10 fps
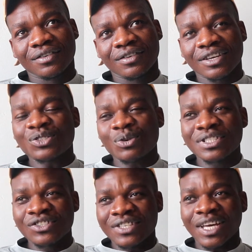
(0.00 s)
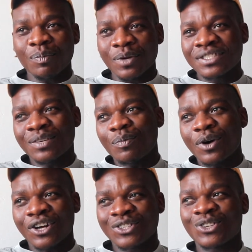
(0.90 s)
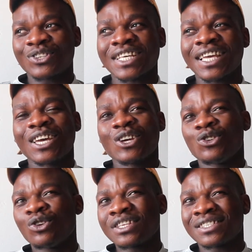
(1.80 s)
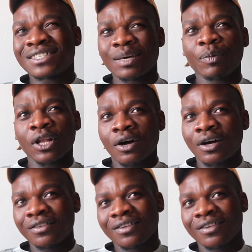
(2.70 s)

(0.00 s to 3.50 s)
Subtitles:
It's always just like bits and parts, so it's like you can skip a lot,